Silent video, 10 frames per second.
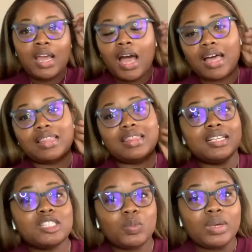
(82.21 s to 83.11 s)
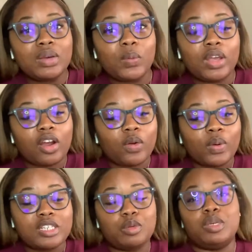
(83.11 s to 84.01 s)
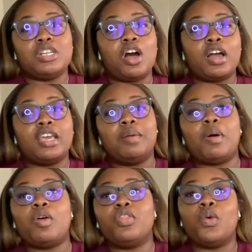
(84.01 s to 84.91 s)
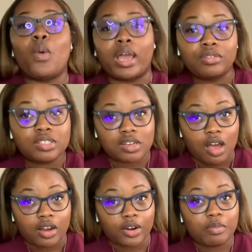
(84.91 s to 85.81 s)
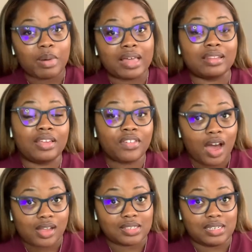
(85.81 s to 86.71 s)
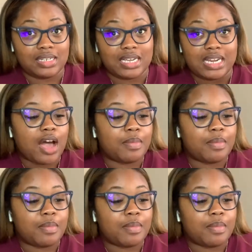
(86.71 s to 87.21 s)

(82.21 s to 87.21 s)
This week we are going to be talking about The Wife Stalker by Liv Constantine,